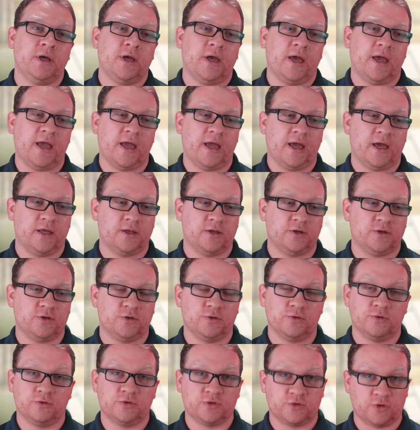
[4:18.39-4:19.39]
and
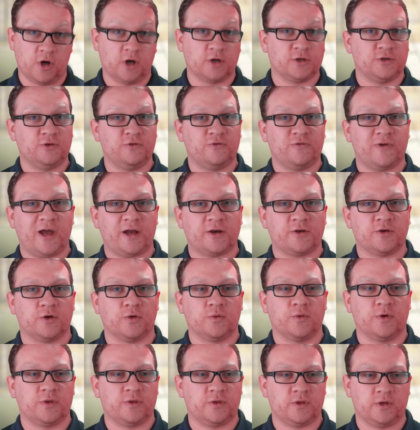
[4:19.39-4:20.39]
do strong two-factor
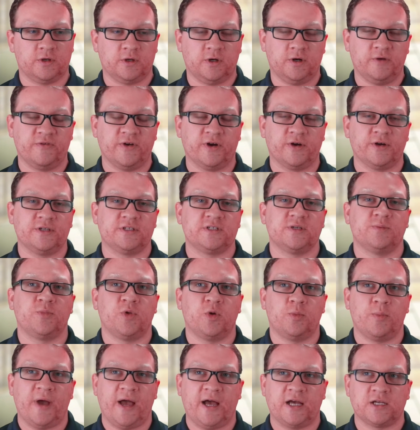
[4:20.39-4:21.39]
with a, a, very simple
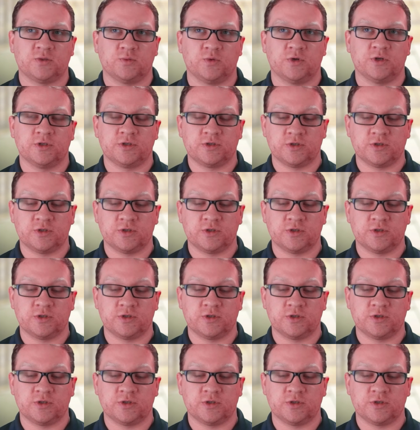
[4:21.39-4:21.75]
password.